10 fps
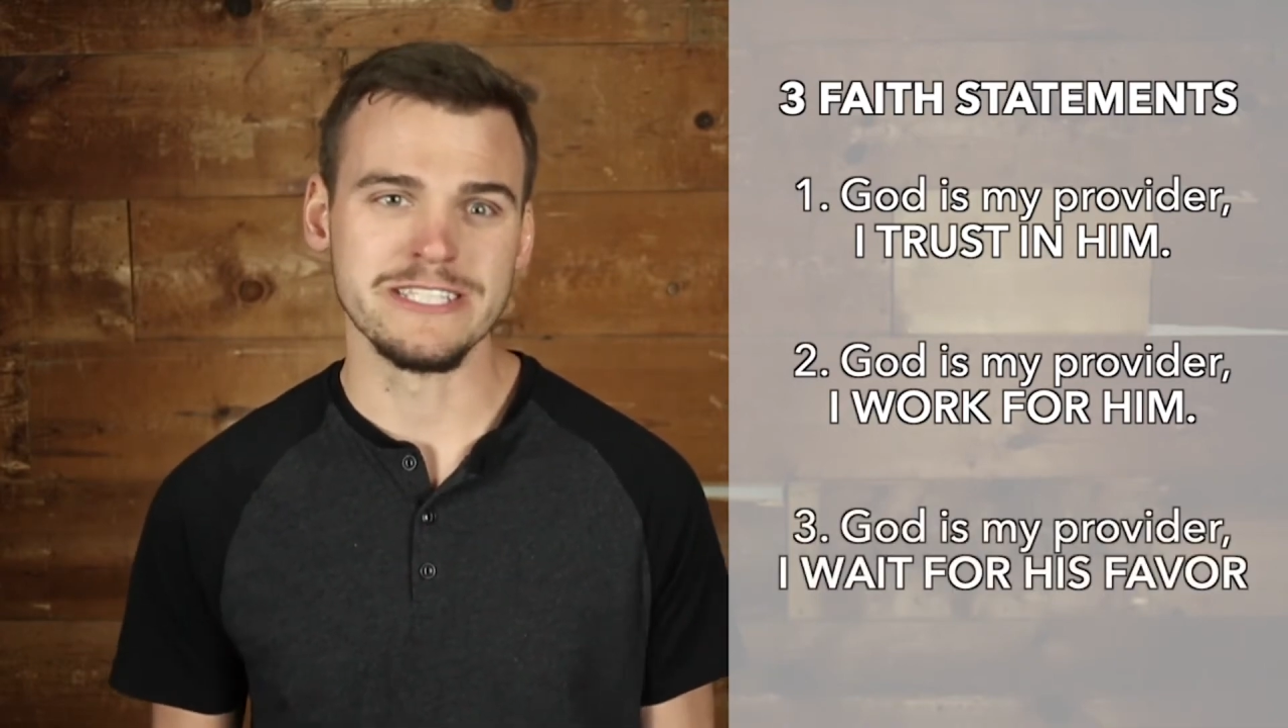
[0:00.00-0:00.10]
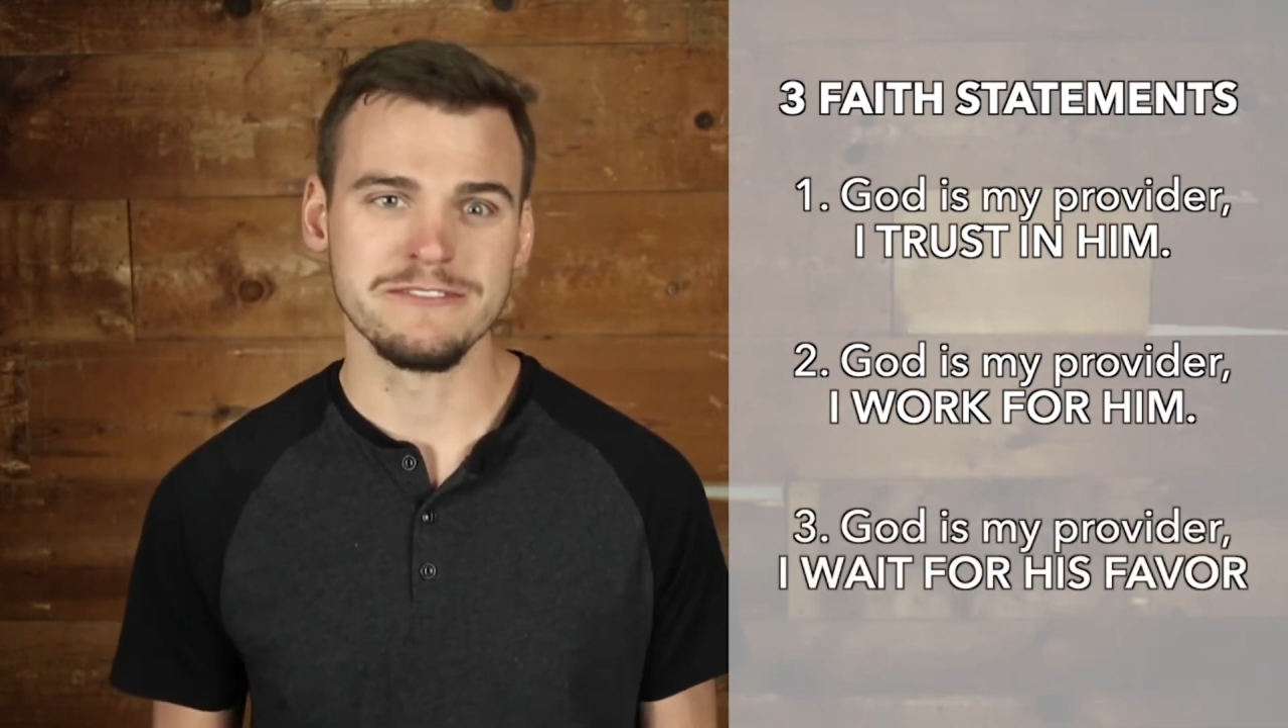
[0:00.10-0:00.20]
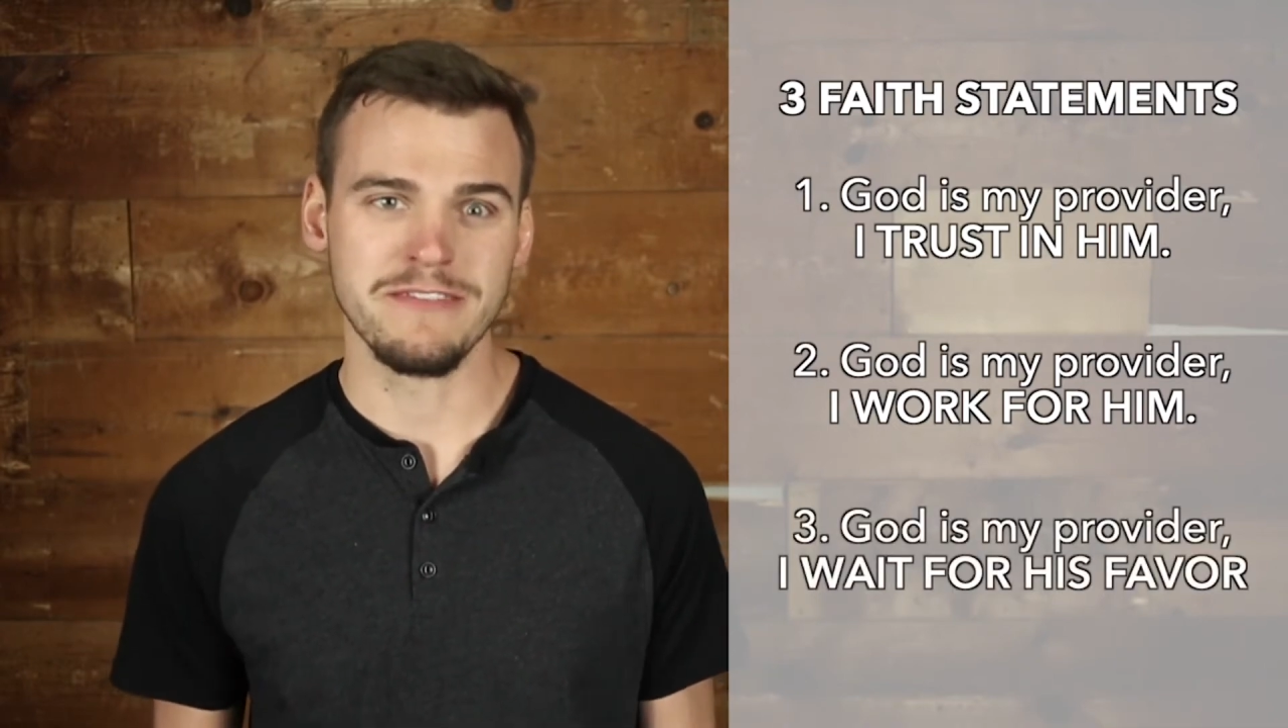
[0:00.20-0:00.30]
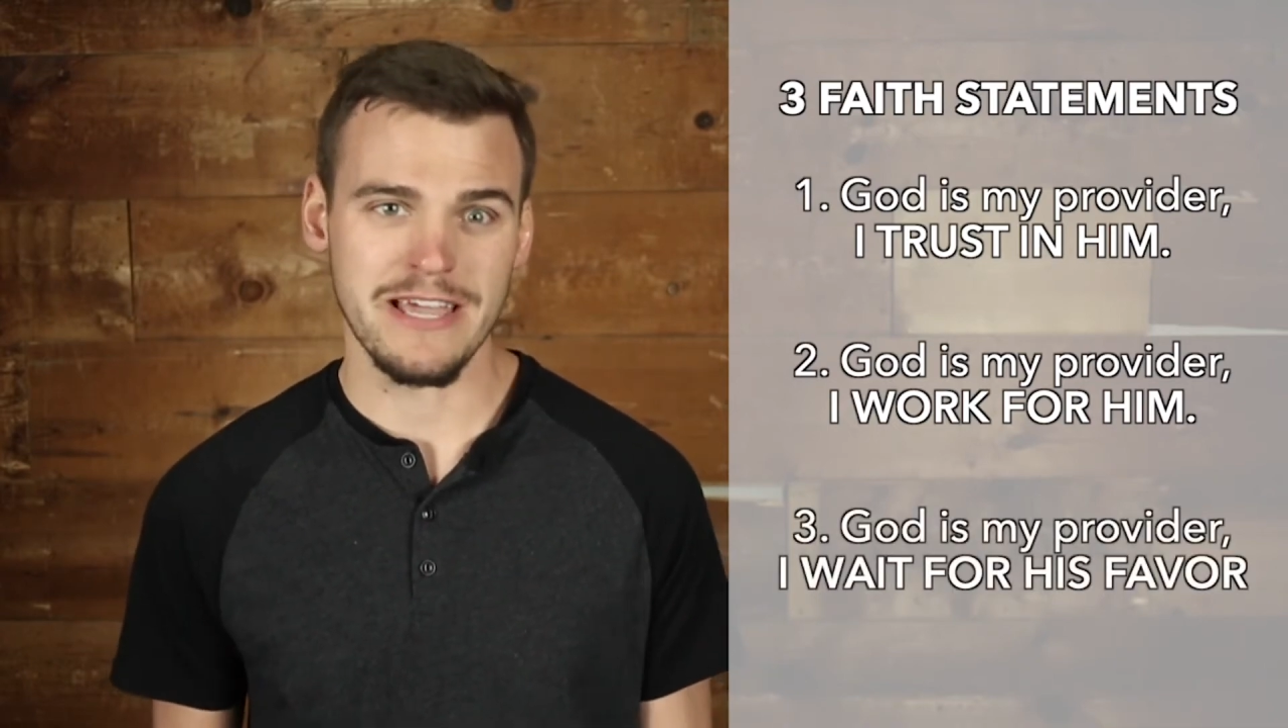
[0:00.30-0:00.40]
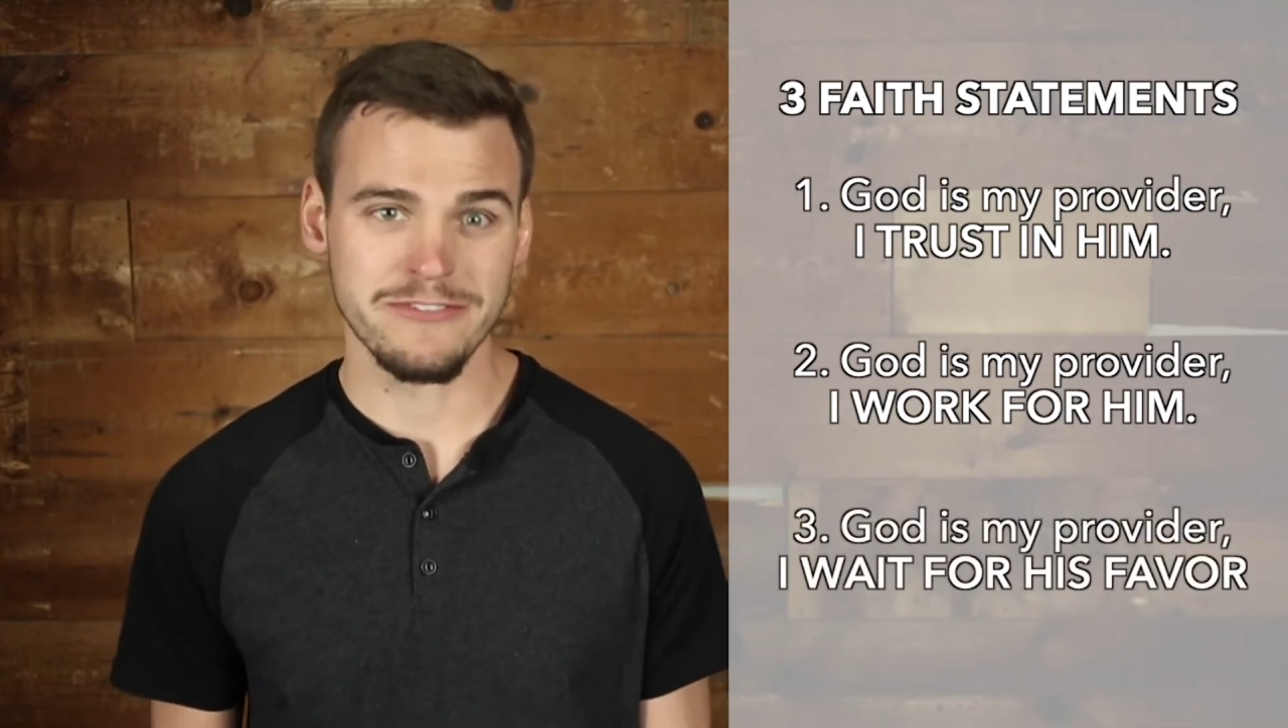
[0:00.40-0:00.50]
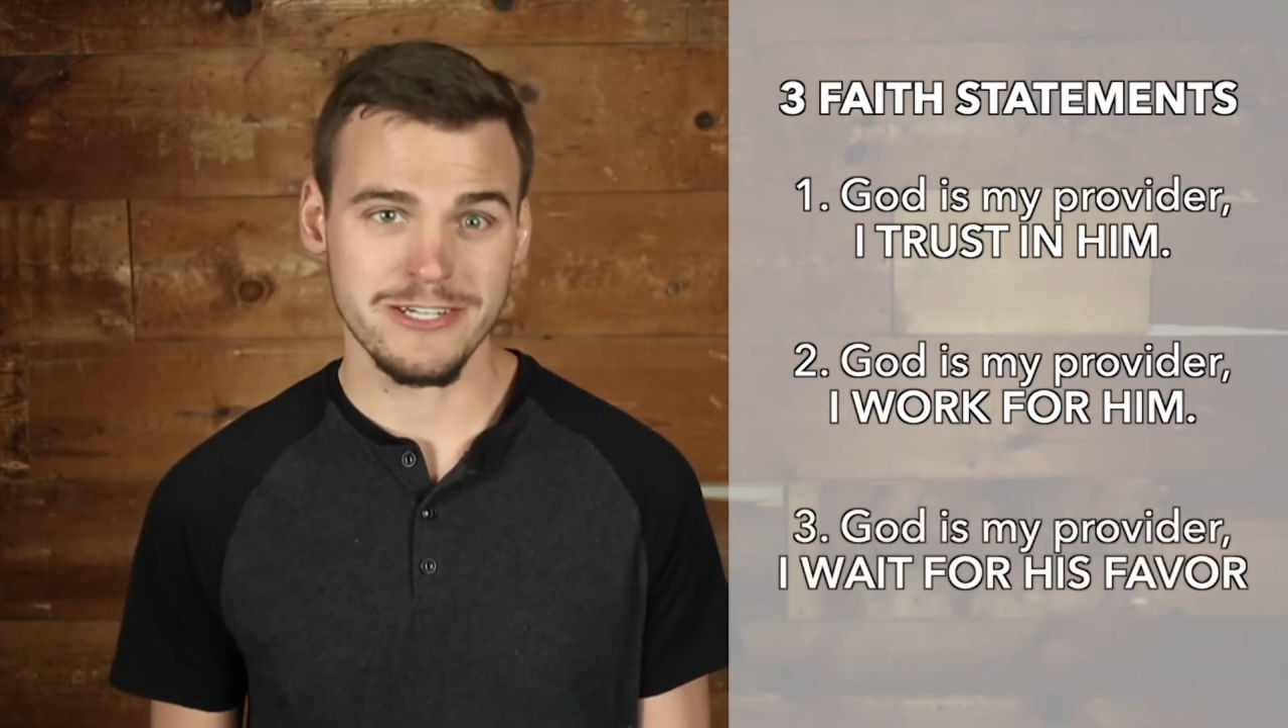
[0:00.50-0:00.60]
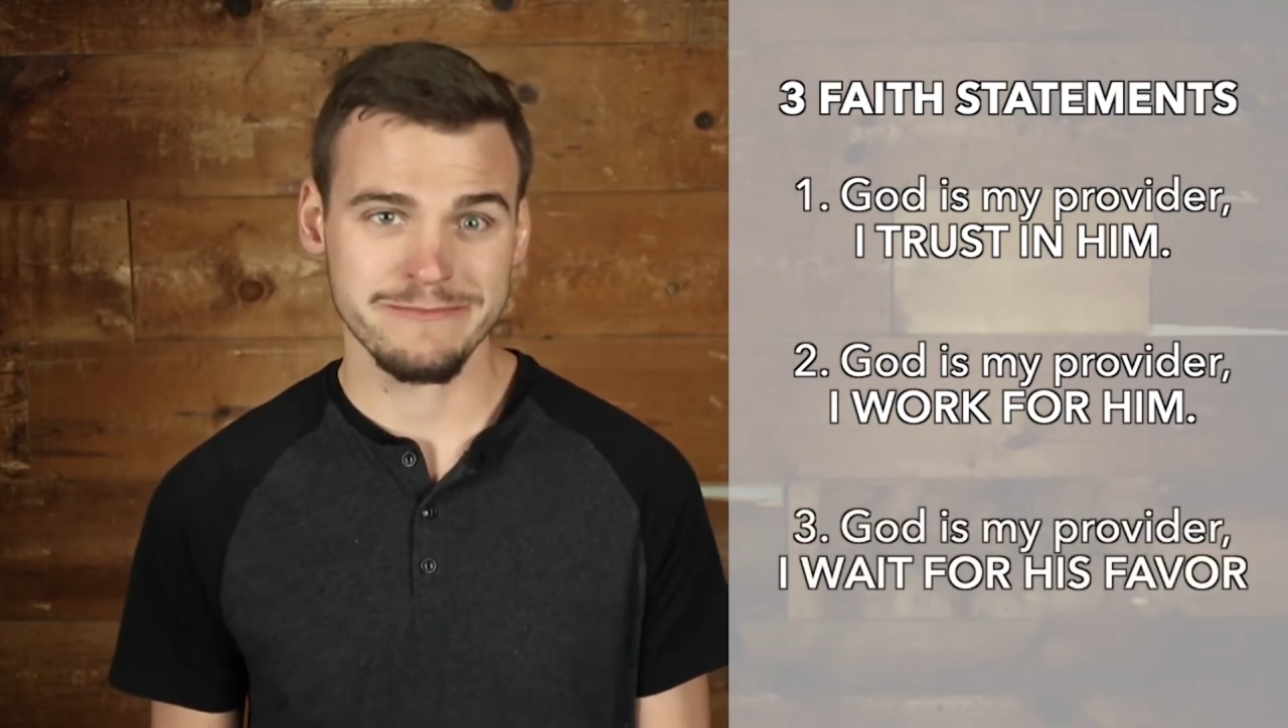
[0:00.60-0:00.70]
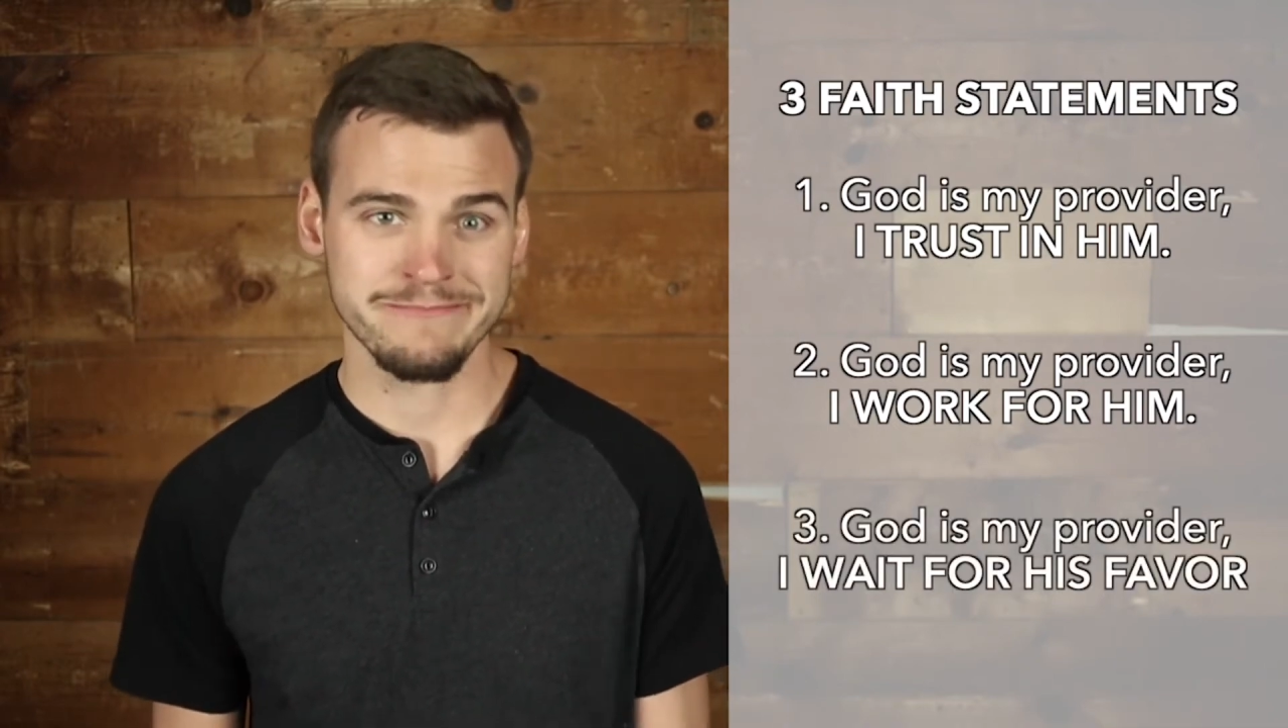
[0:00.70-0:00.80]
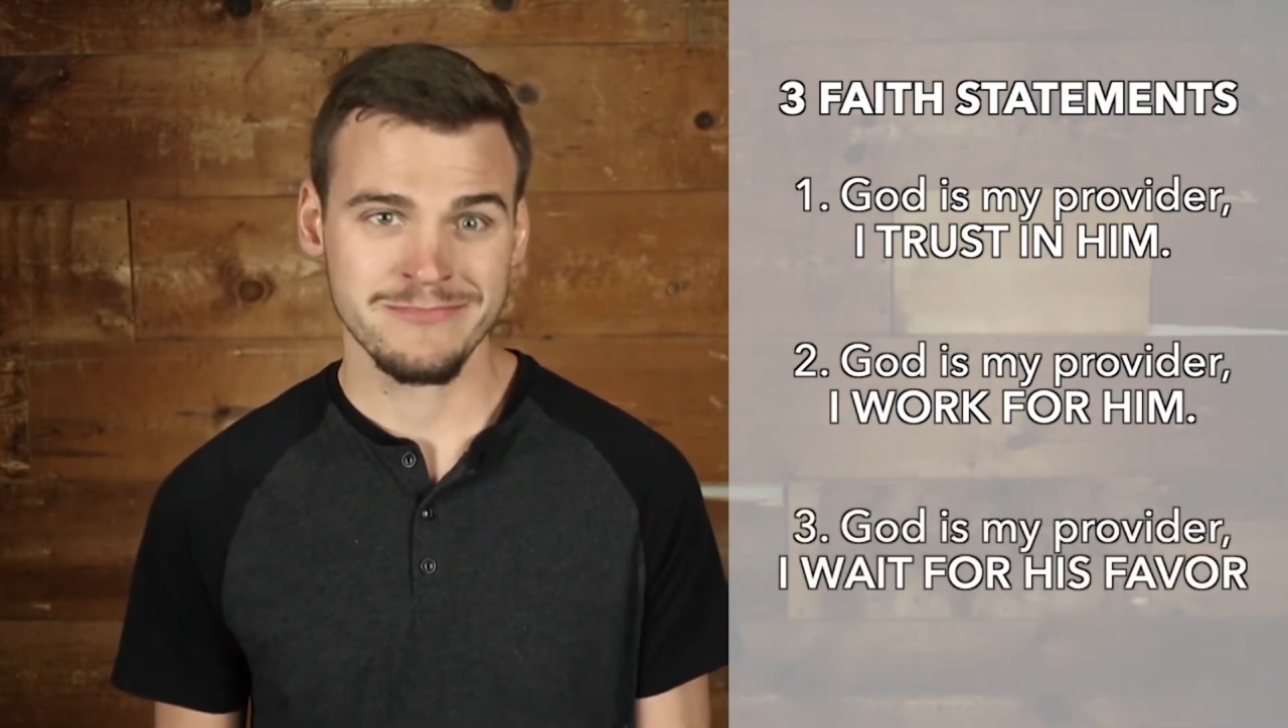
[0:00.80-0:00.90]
His favor.